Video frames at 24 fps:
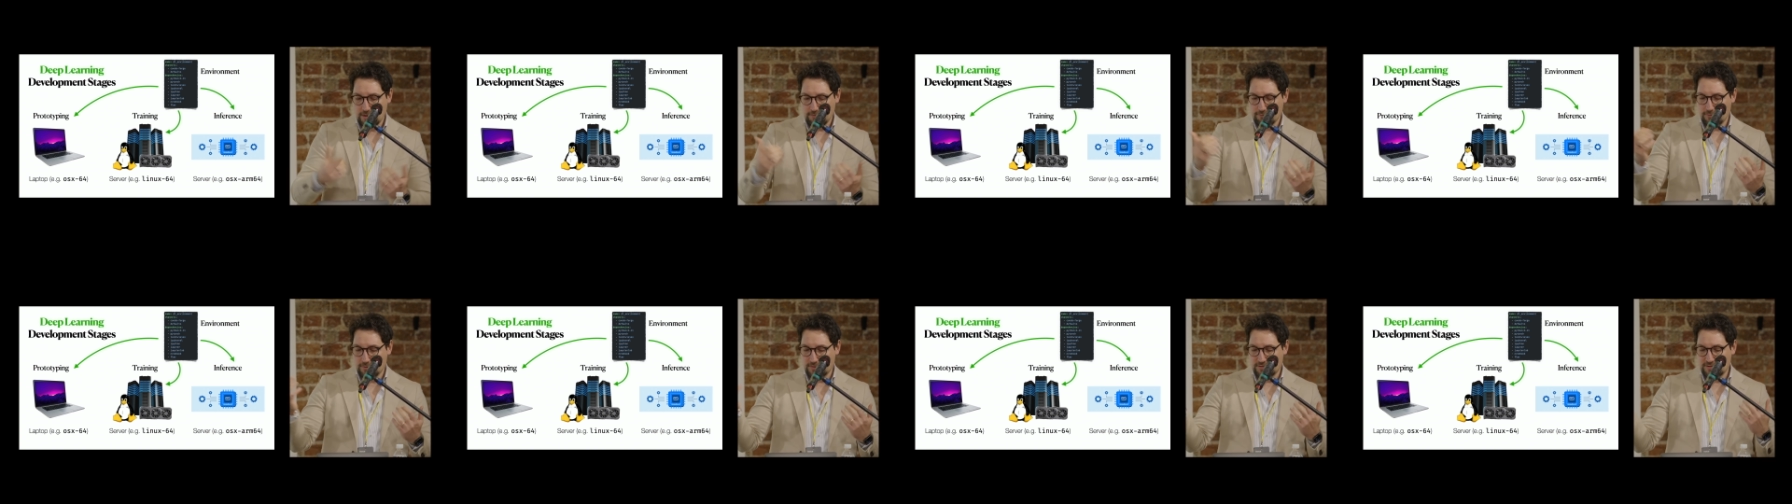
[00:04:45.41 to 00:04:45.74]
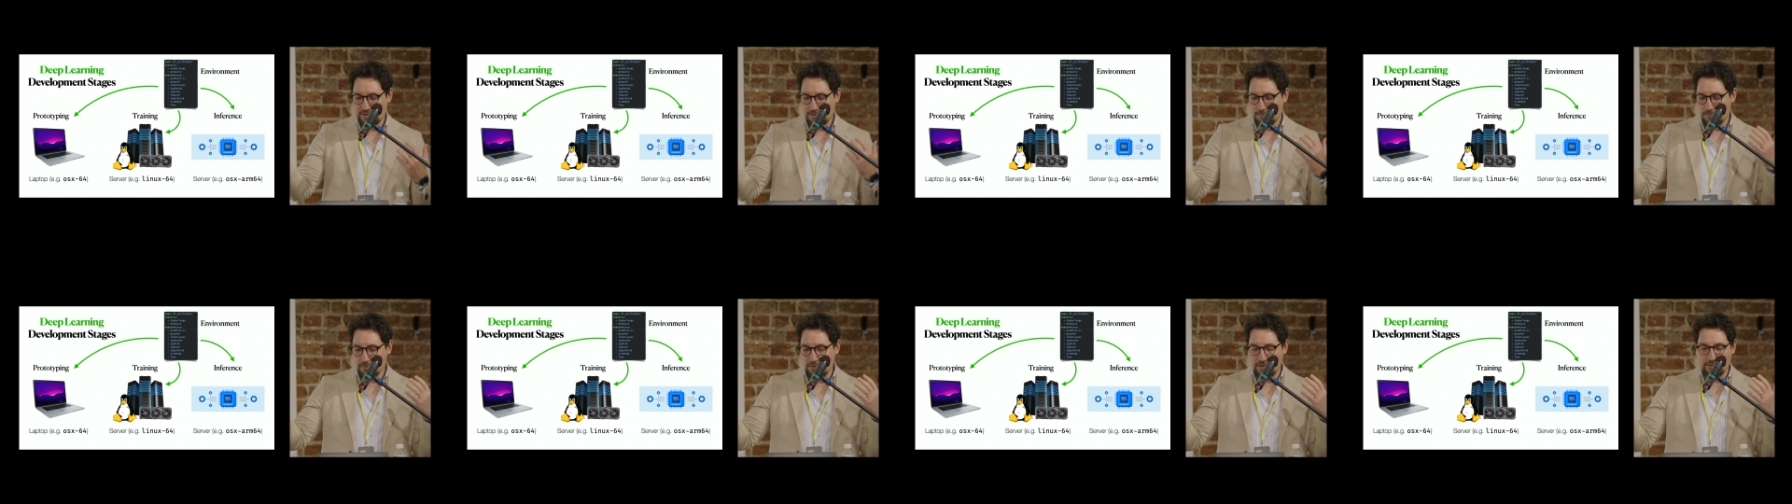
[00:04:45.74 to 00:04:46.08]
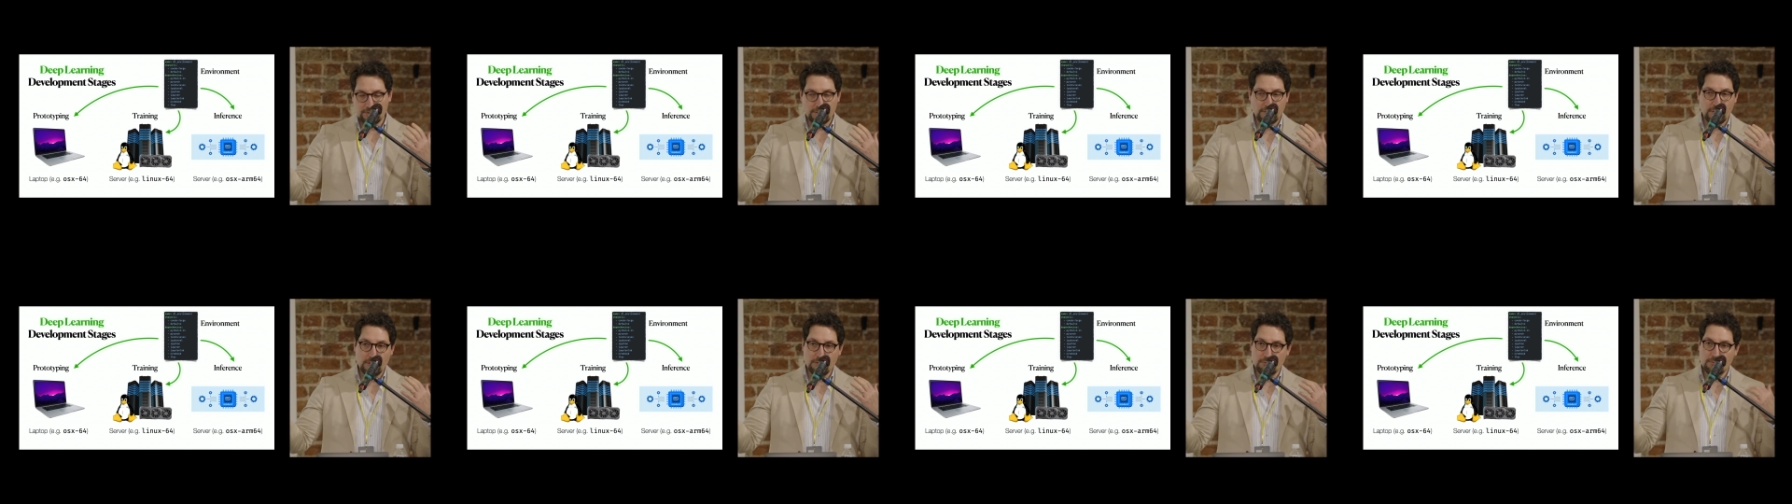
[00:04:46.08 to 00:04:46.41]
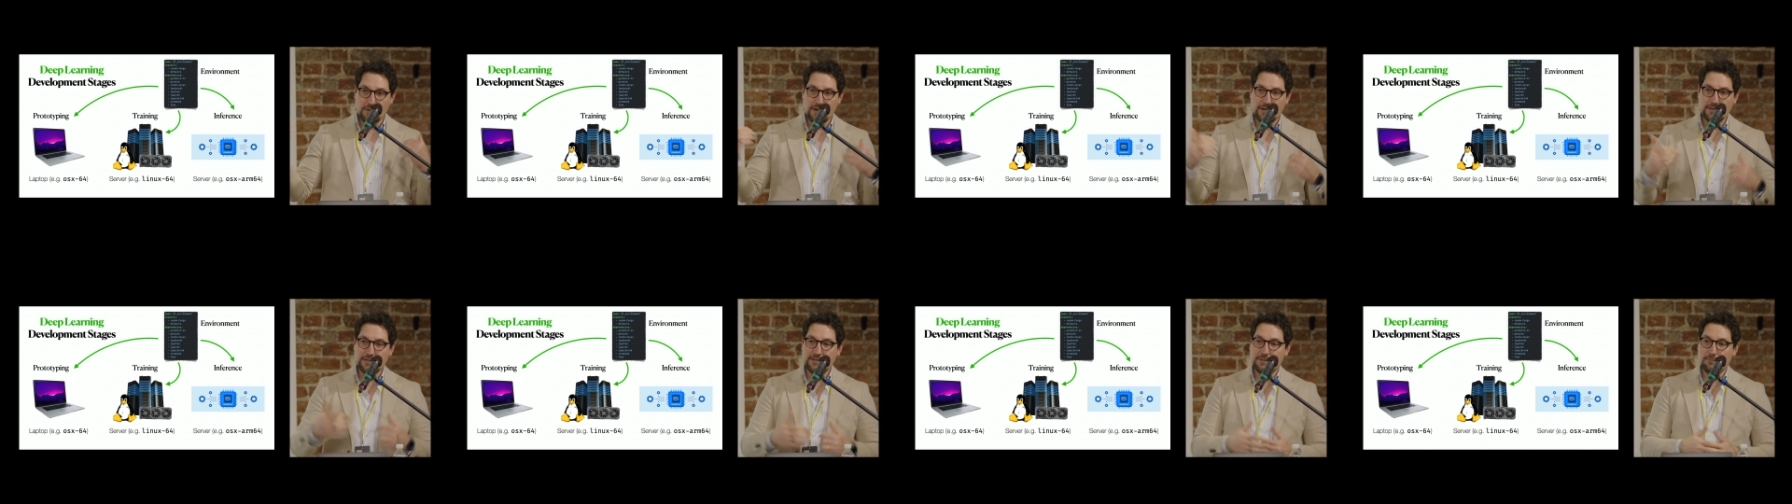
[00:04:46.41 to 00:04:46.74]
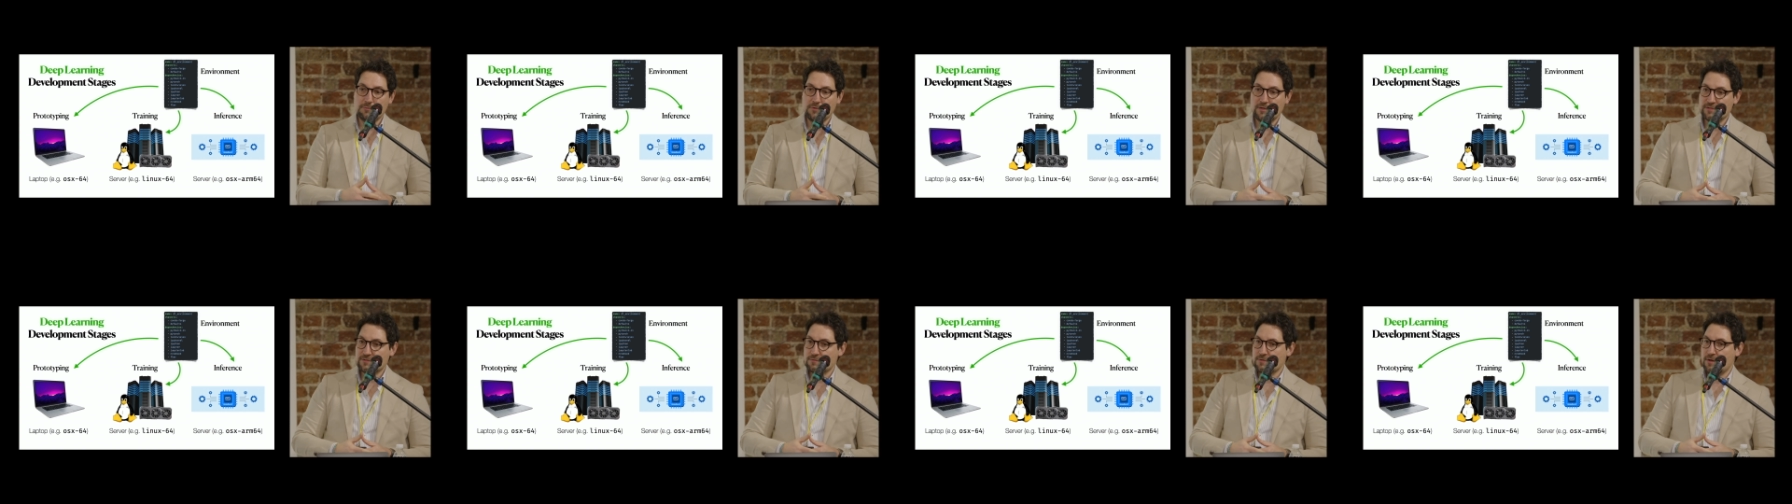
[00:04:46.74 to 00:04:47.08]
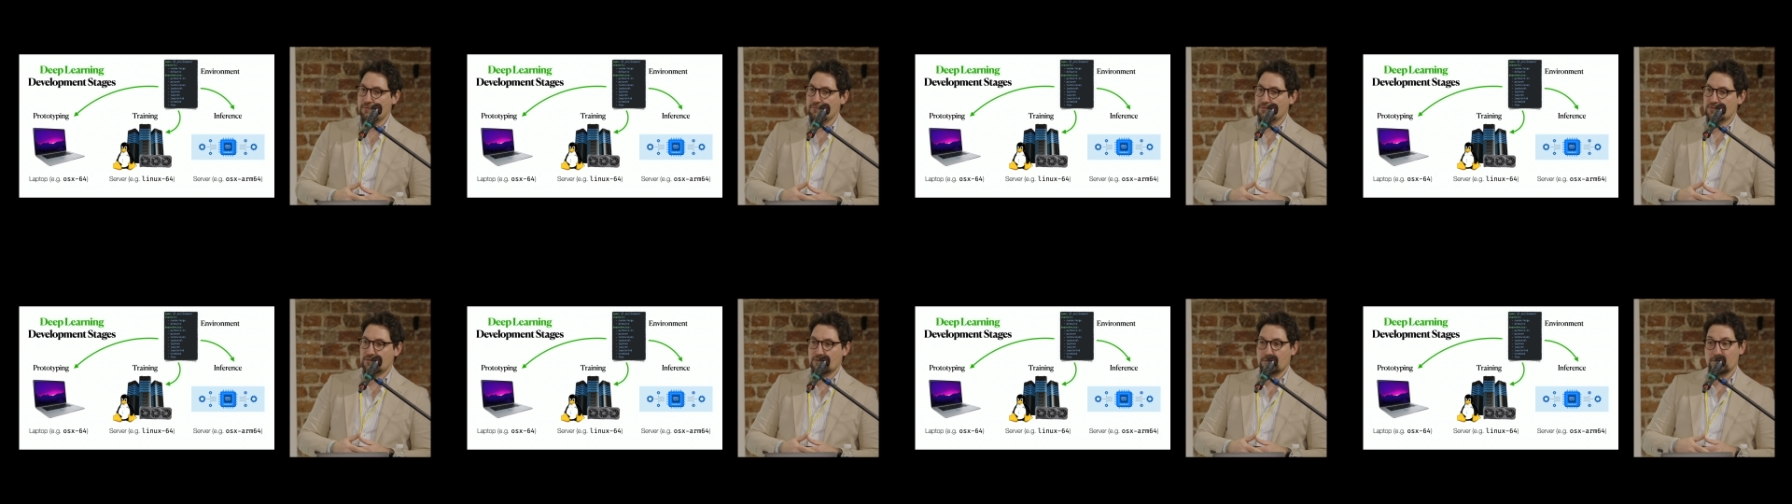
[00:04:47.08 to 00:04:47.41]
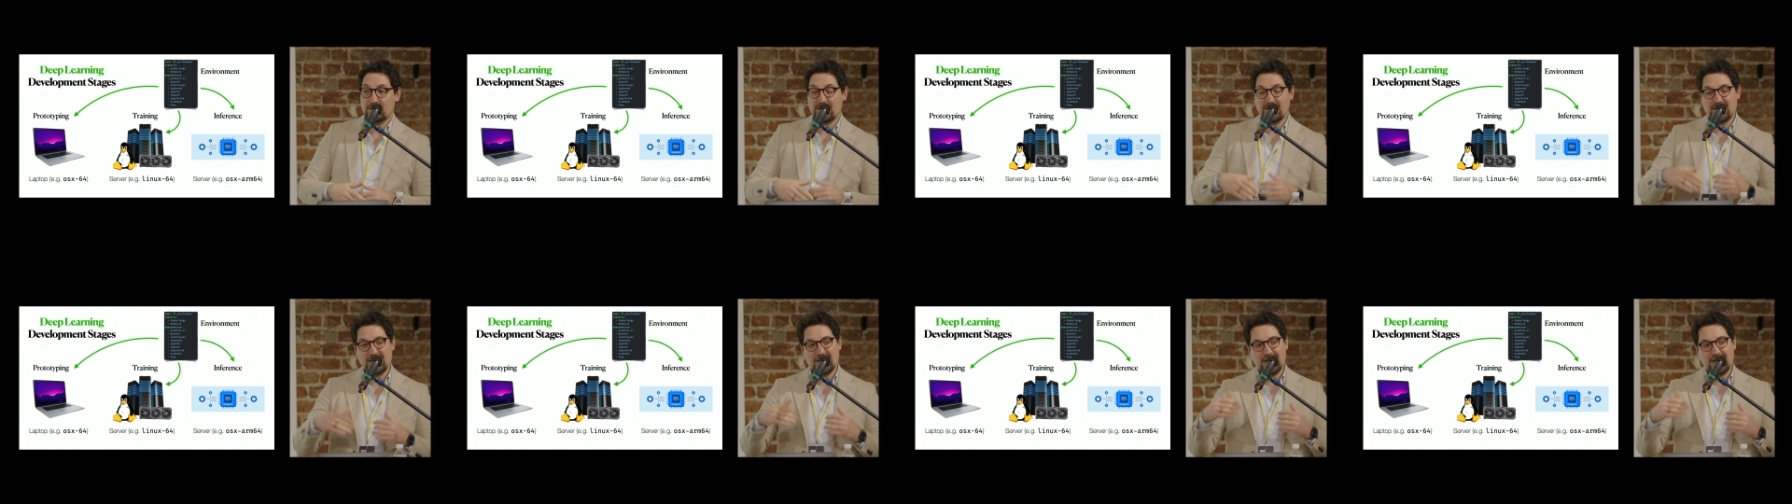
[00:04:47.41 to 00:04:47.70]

for example, I don't know, AWS Graviton,